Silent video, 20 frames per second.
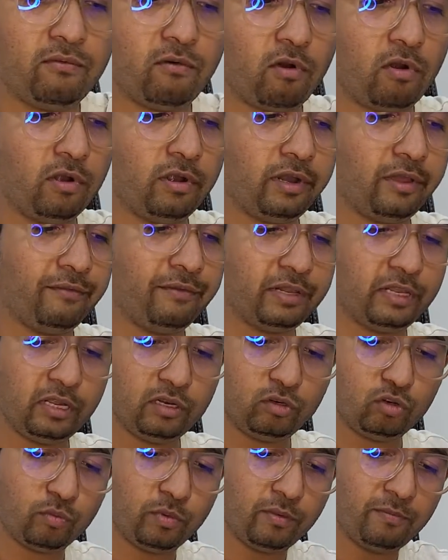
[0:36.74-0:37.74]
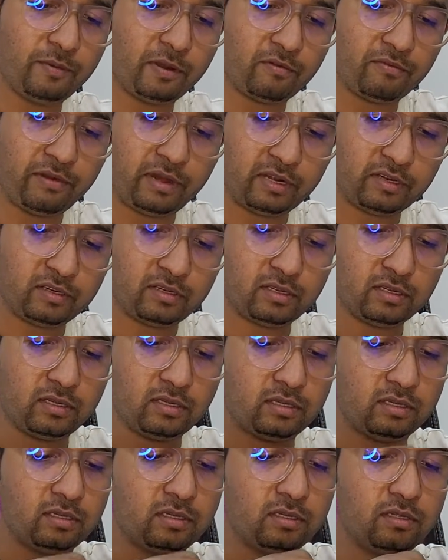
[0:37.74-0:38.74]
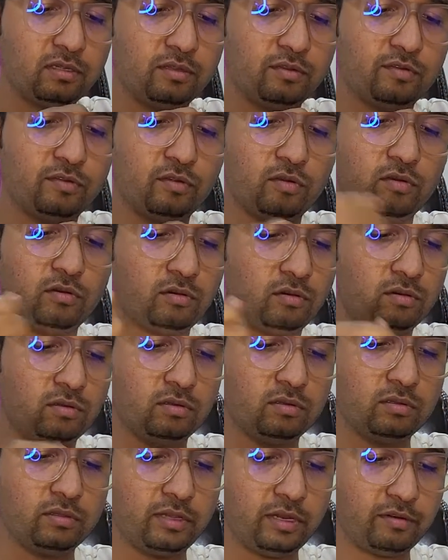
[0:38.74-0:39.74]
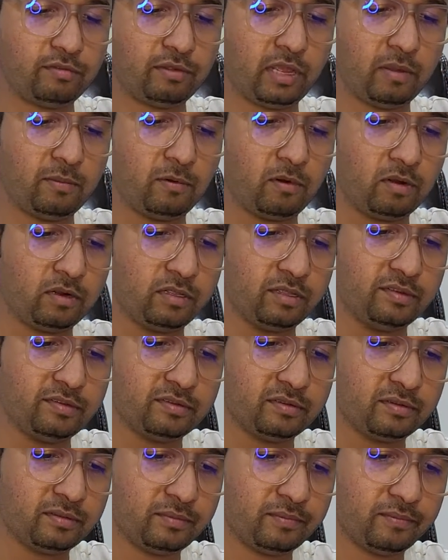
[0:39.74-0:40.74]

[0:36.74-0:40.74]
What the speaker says: want everything to be perfect, so that's why I brought this.